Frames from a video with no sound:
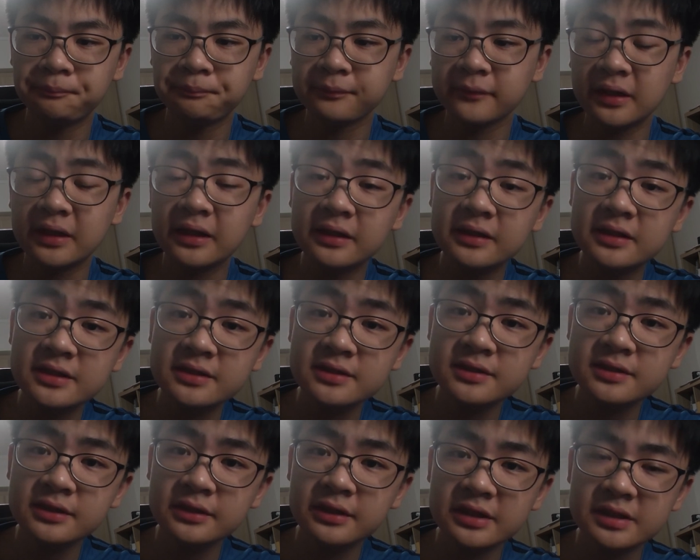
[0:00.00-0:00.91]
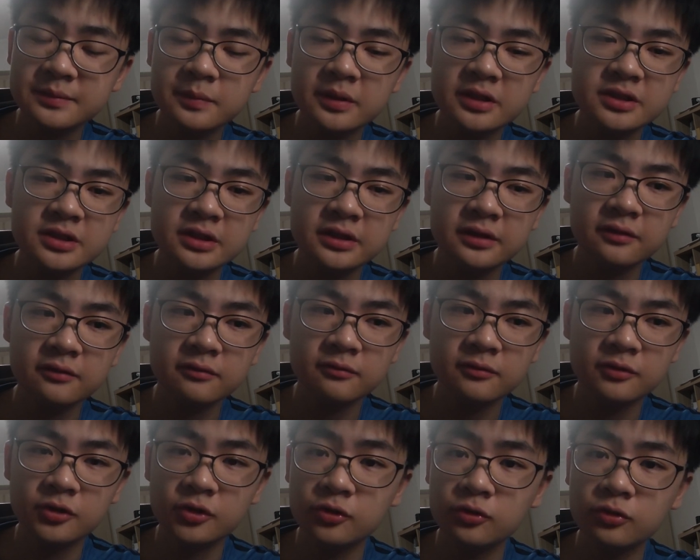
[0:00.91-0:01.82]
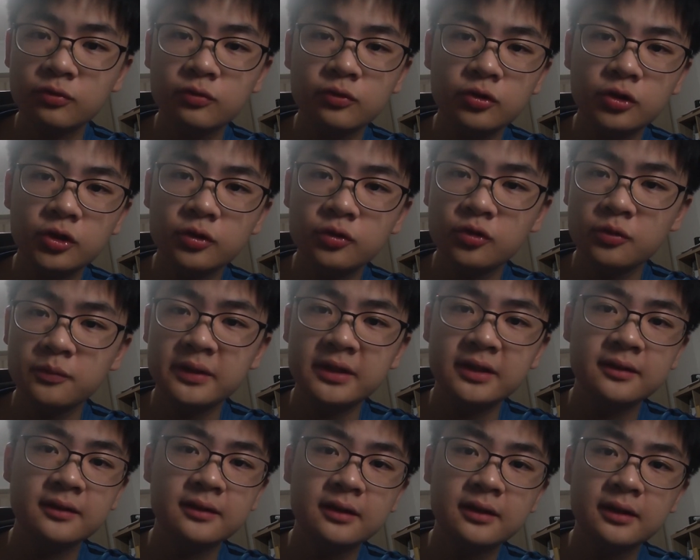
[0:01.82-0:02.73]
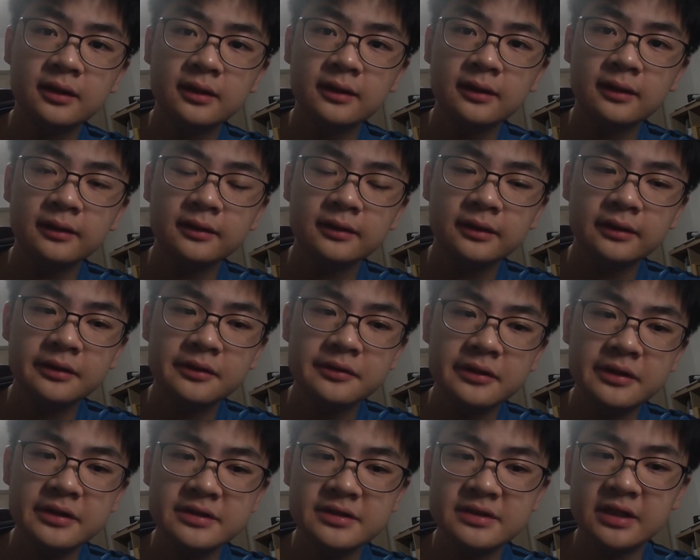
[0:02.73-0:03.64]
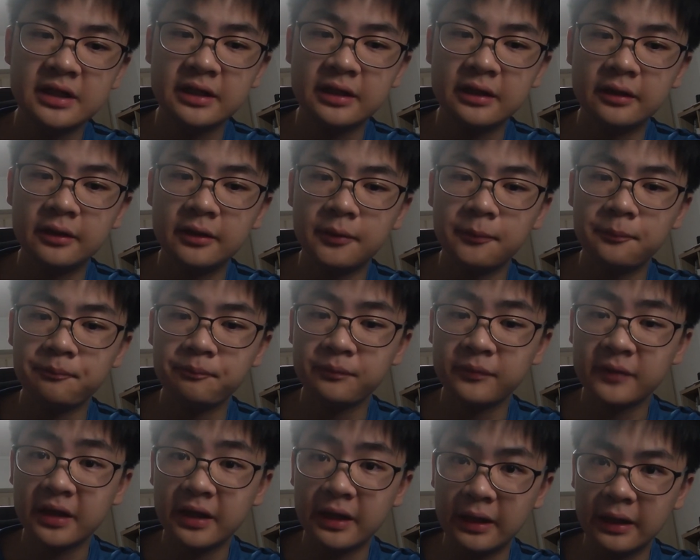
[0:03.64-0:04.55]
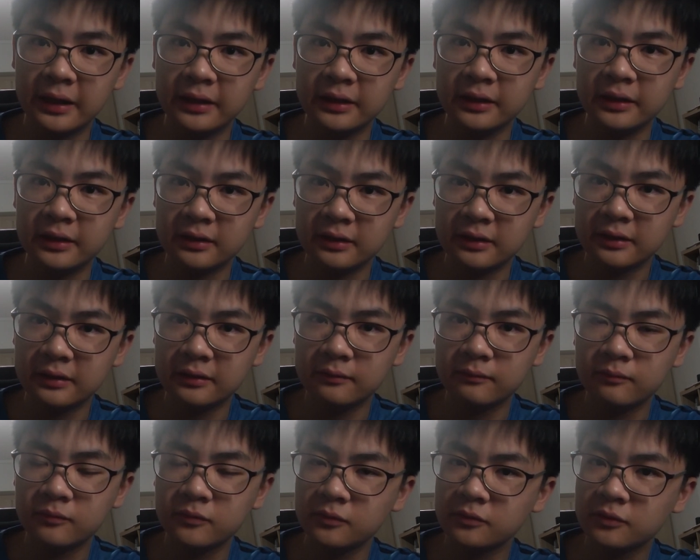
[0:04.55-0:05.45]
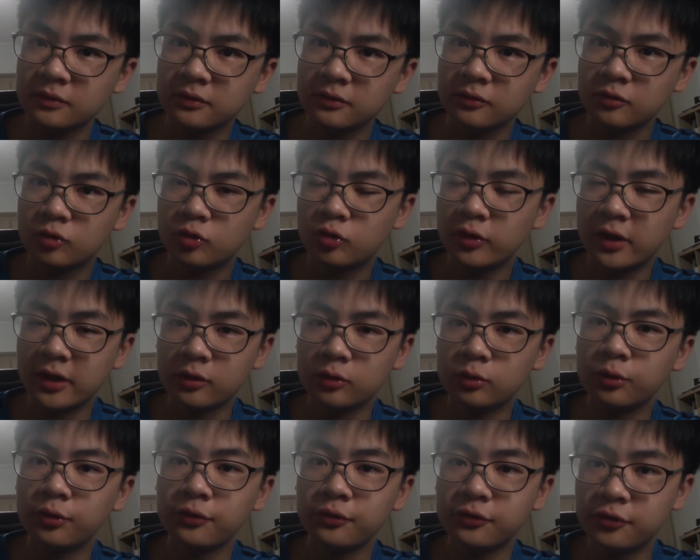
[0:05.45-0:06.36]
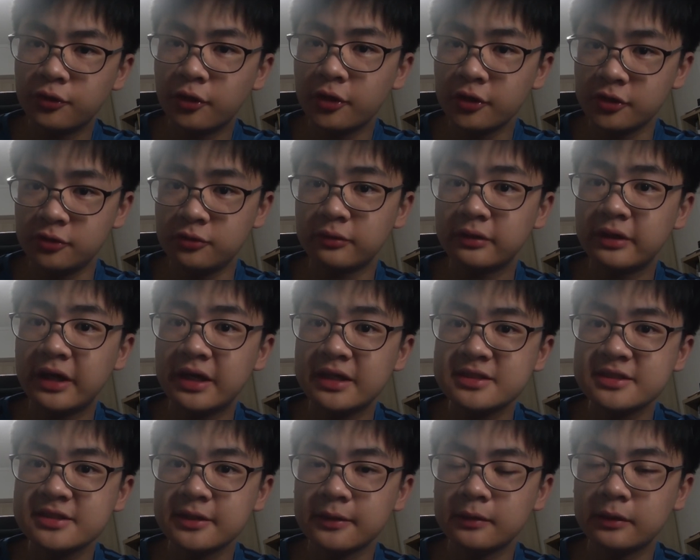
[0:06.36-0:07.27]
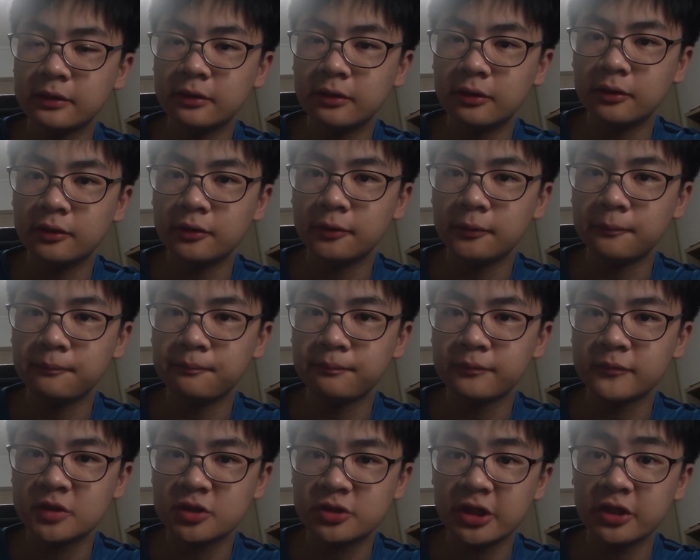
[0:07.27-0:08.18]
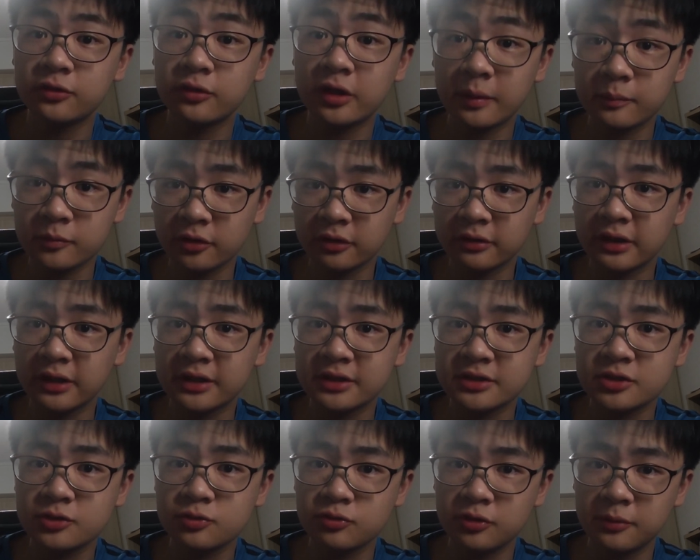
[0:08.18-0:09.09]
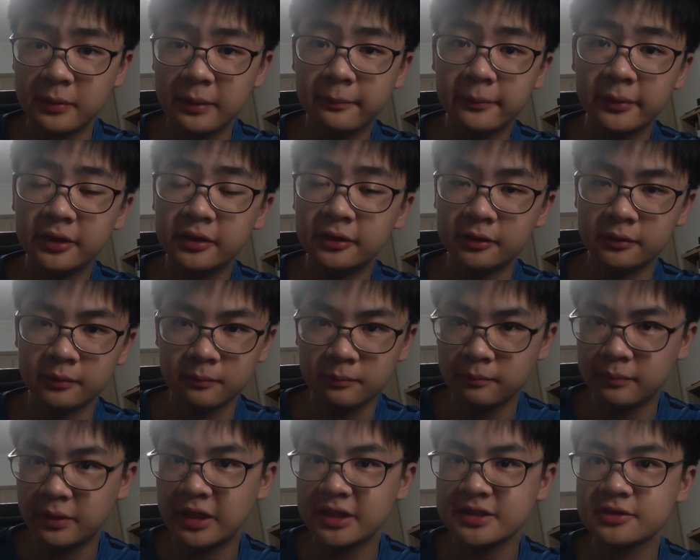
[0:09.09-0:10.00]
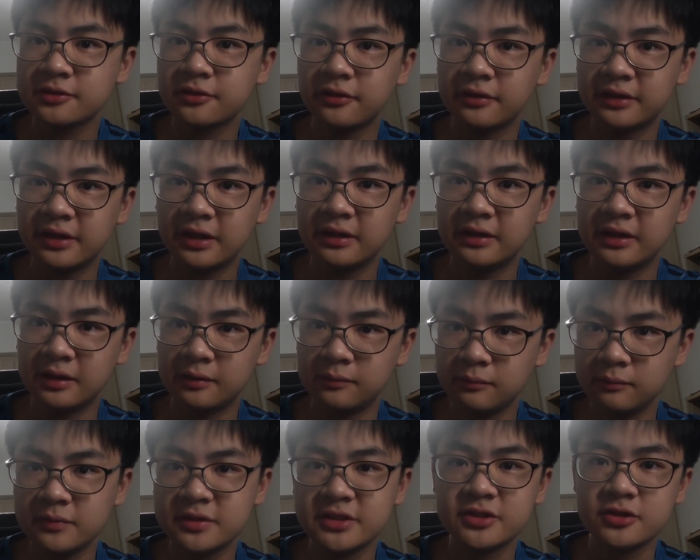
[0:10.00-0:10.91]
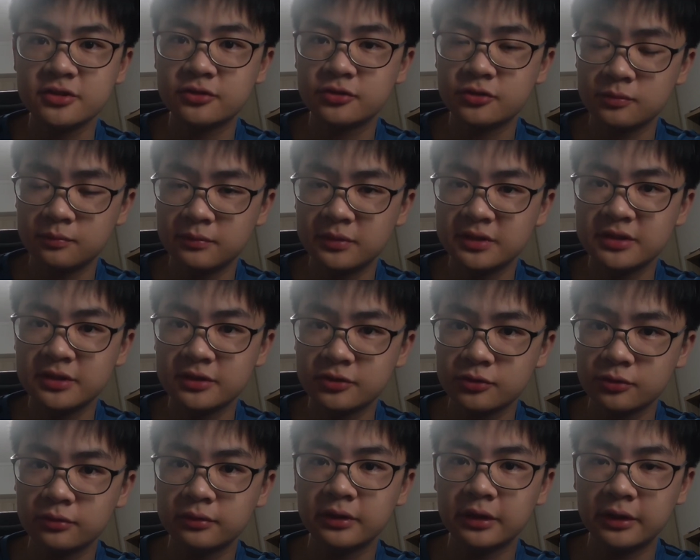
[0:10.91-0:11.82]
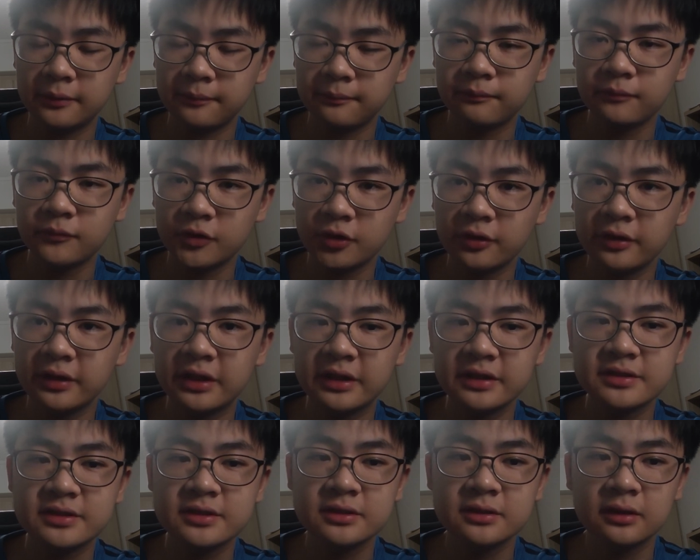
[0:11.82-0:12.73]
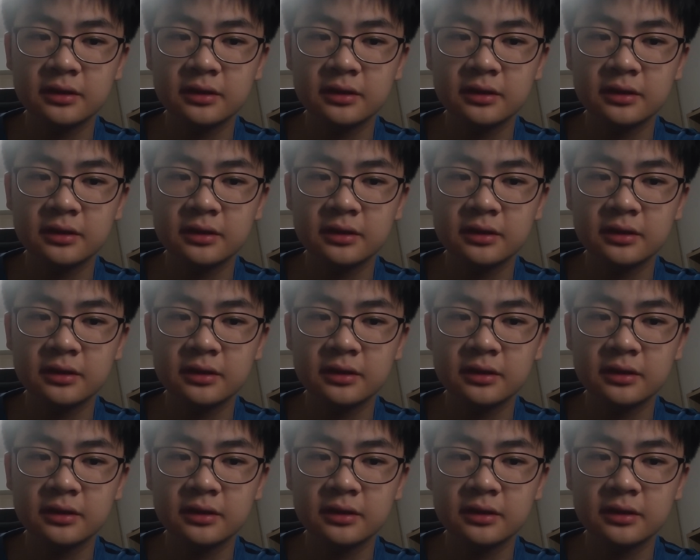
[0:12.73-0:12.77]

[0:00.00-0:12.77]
And this year especially, new to me, is that I quote unquote taught you guys, or tried to help you guys remember the past content that Mr. Zhu taught us,